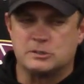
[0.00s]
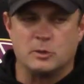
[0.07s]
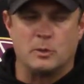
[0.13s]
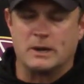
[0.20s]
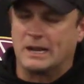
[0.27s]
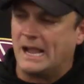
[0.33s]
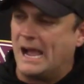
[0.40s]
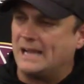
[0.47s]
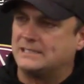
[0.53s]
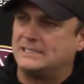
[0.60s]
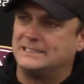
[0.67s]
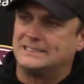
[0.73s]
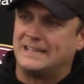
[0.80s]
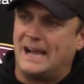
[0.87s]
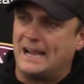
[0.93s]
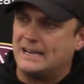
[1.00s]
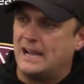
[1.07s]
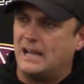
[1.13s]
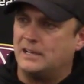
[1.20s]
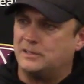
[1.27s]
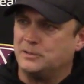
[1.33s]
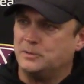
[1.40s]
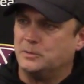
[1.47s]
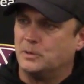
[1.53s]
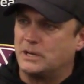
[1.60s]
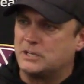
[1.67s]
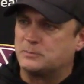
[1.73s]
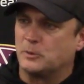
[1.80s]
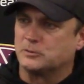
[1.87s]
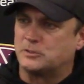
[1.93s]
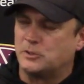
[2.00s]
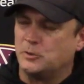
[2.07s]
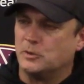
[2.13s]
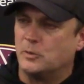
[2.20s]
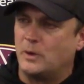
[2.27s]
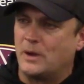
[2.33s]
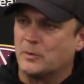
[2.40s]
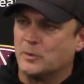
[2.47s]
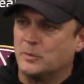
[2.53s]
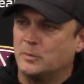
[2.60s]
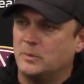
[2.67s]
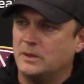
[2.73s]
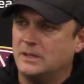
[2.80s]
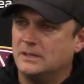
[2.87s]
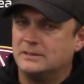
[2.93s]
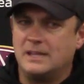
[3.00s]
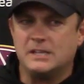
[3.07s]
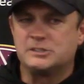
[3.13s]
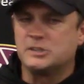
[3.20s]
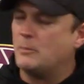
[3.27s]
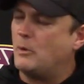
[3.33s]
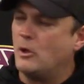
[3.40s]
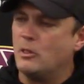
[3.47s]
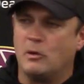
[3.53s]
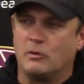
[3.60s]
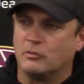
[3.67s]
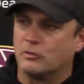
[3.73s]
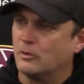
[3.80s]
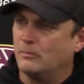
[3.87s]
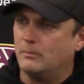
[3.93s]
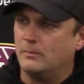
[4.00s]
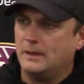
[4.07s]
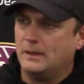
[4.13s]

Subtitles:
So when a guy sees a guy not do what he's supposed to do in the weight room, they jump all over him.